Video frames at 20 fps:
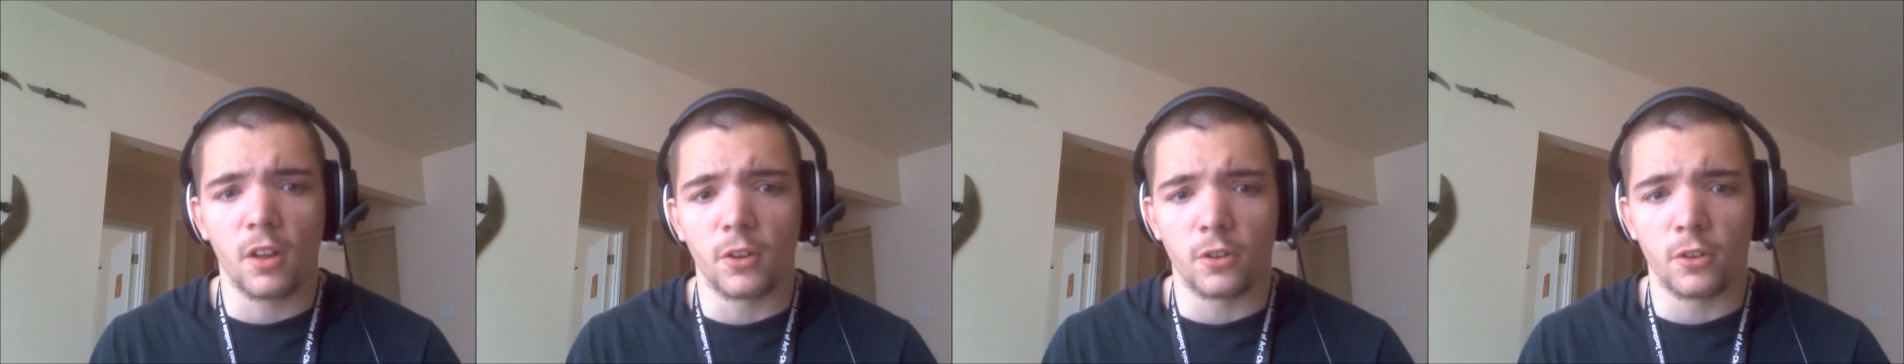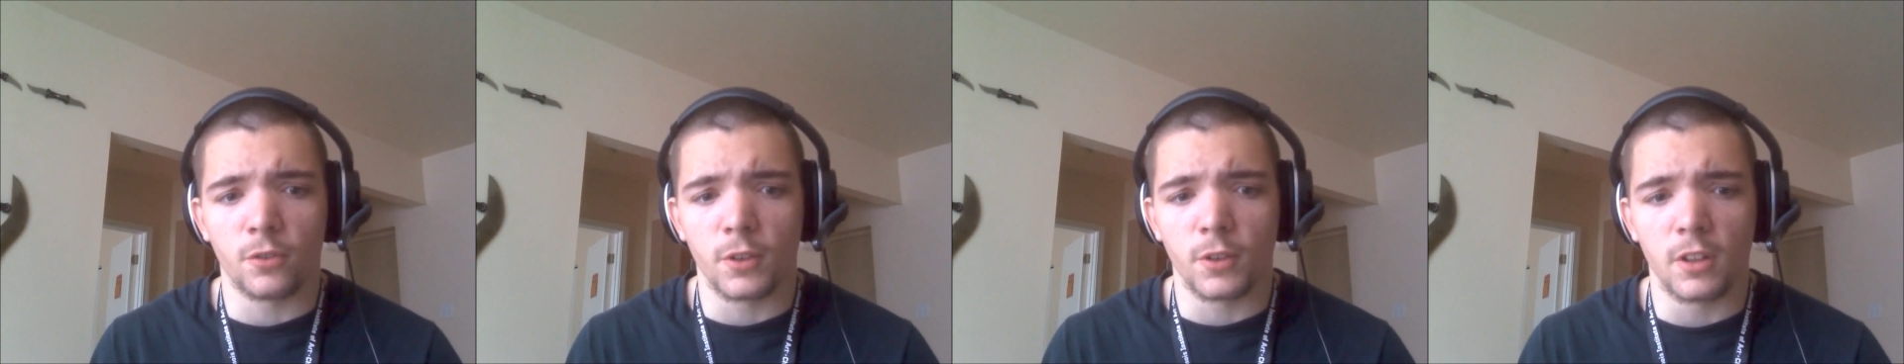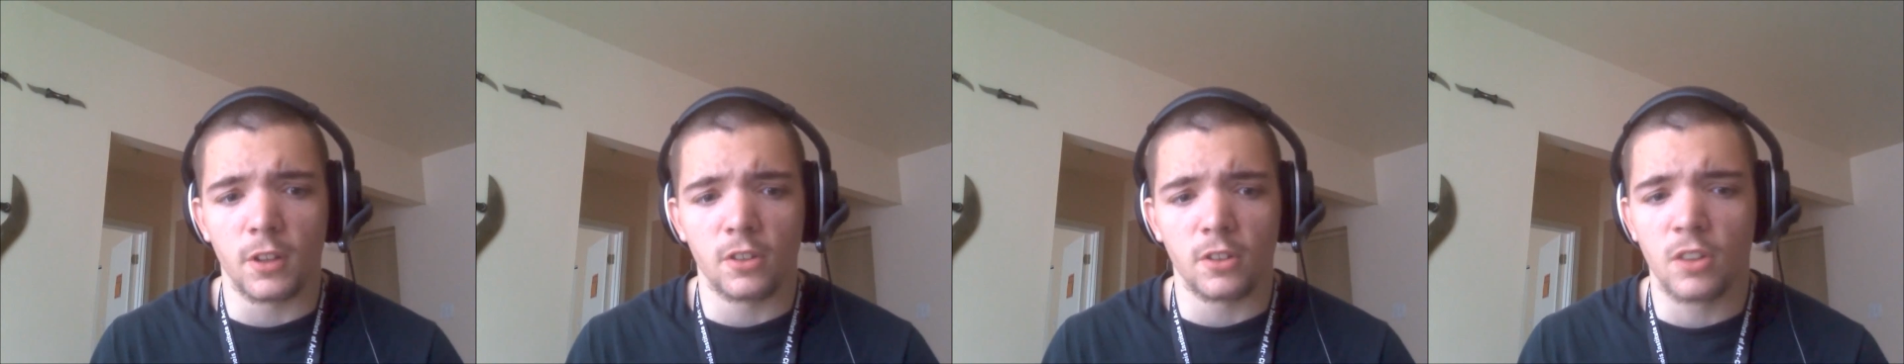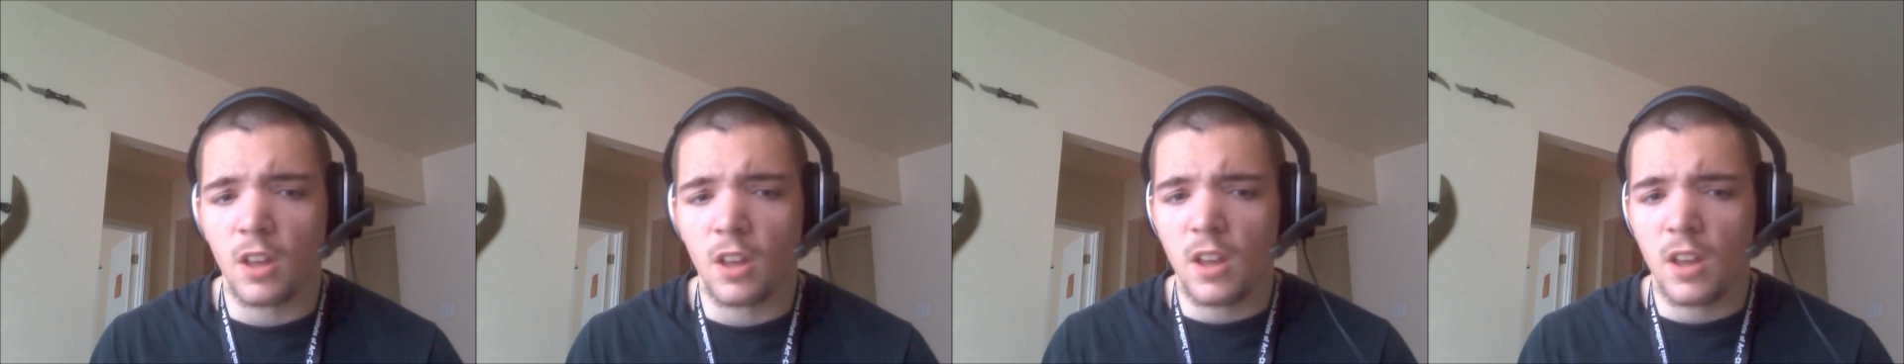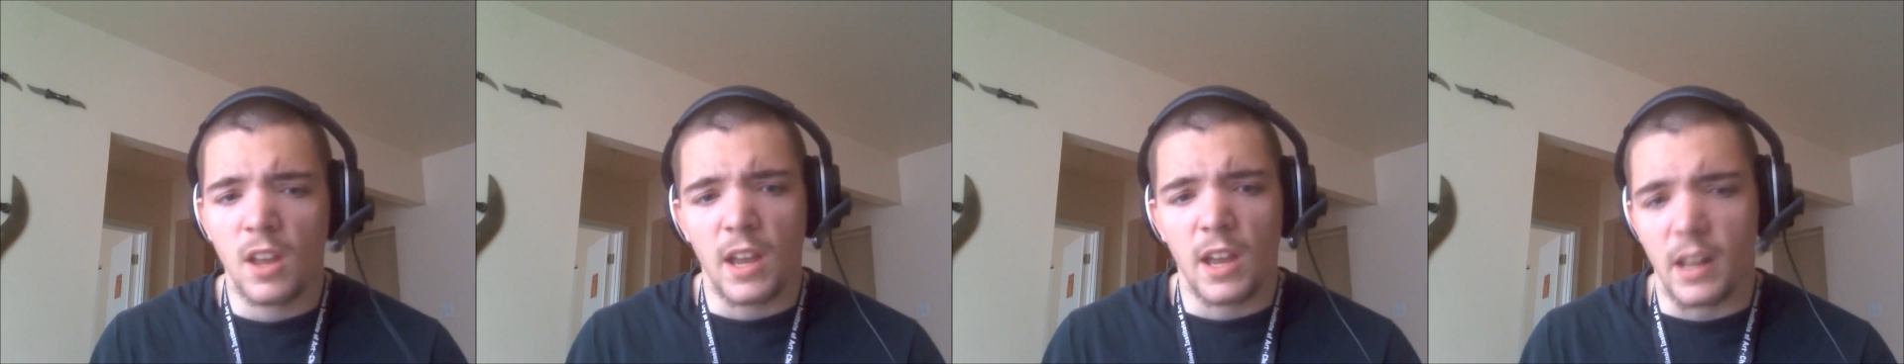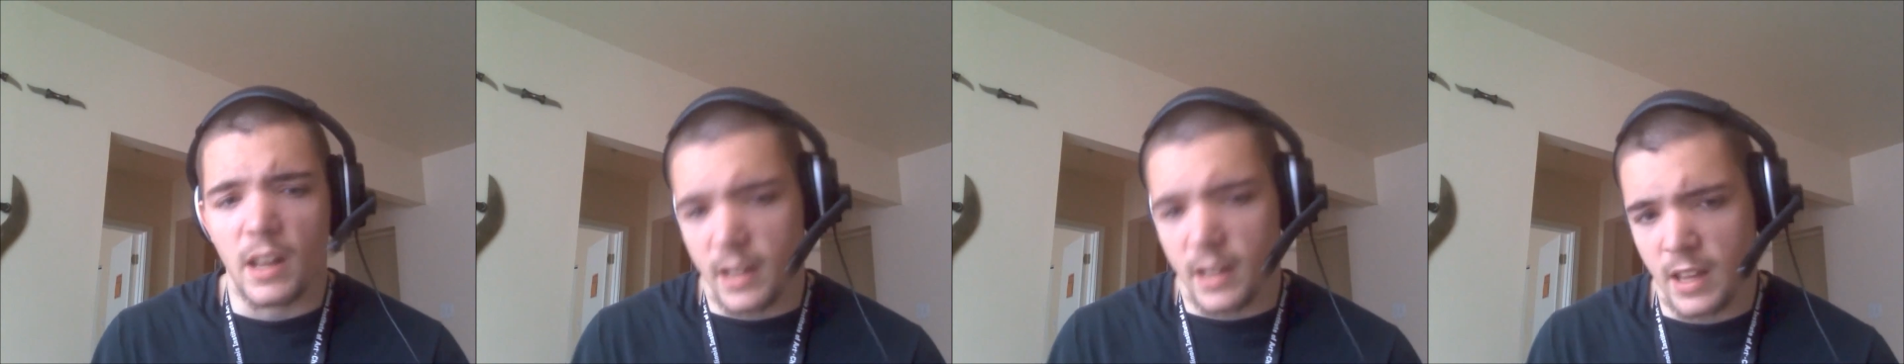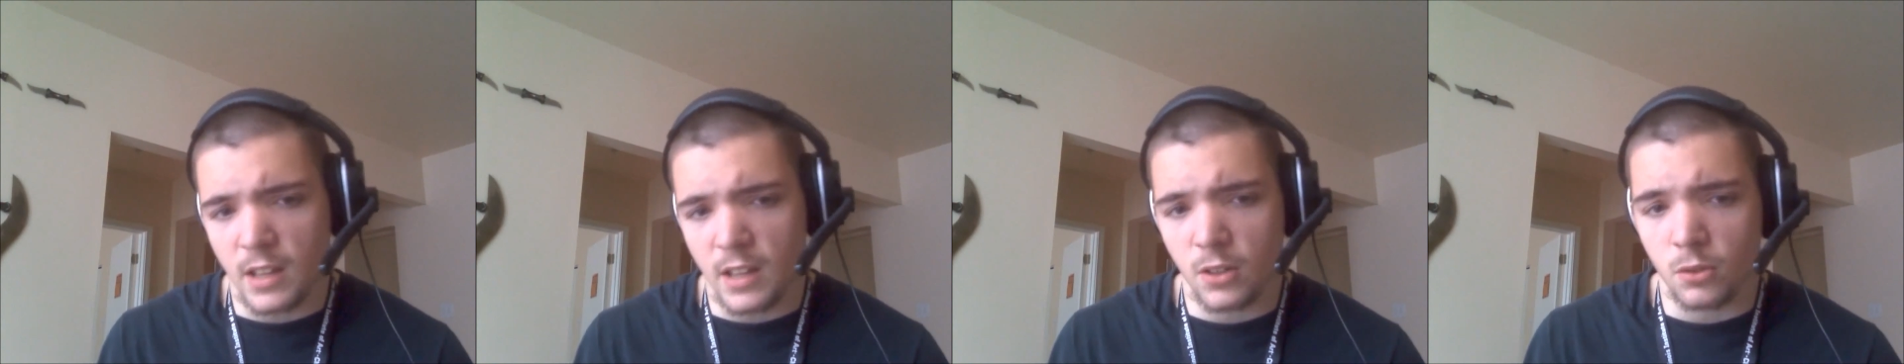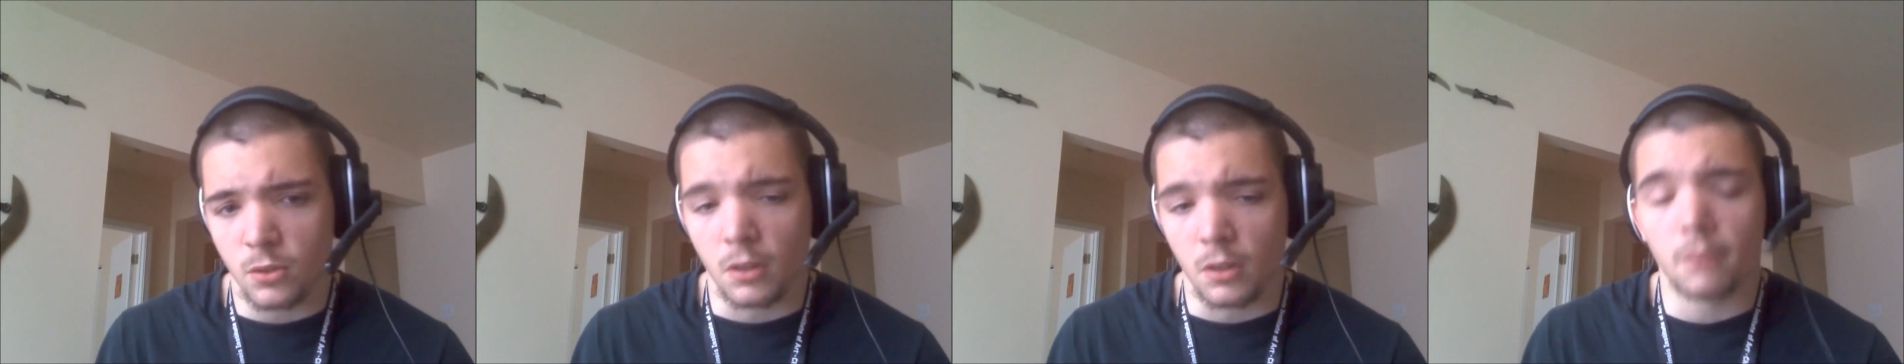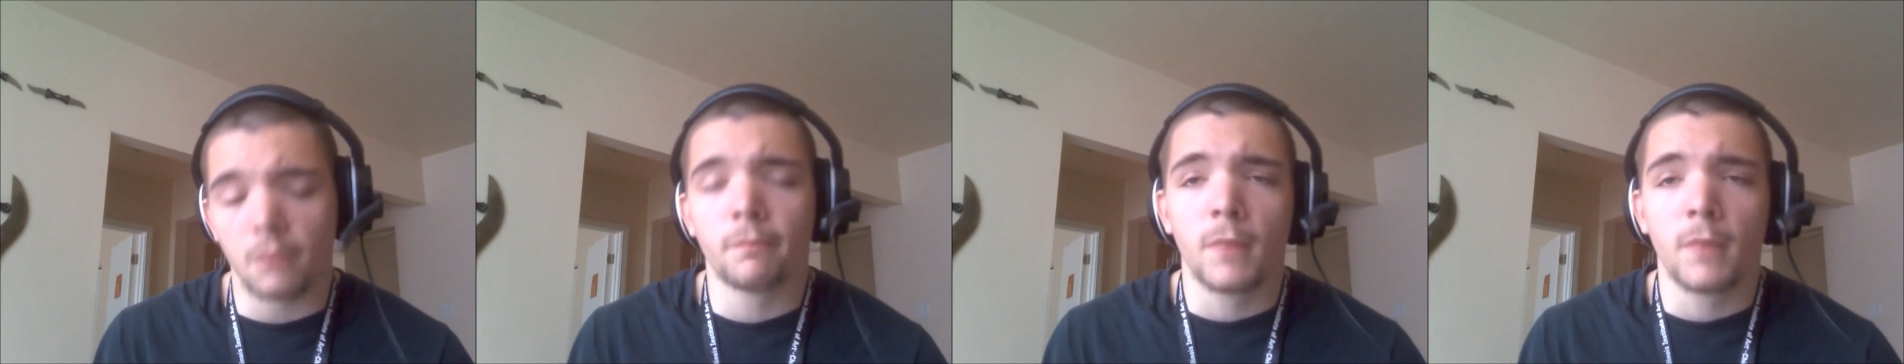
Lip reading: for this and I can't use it.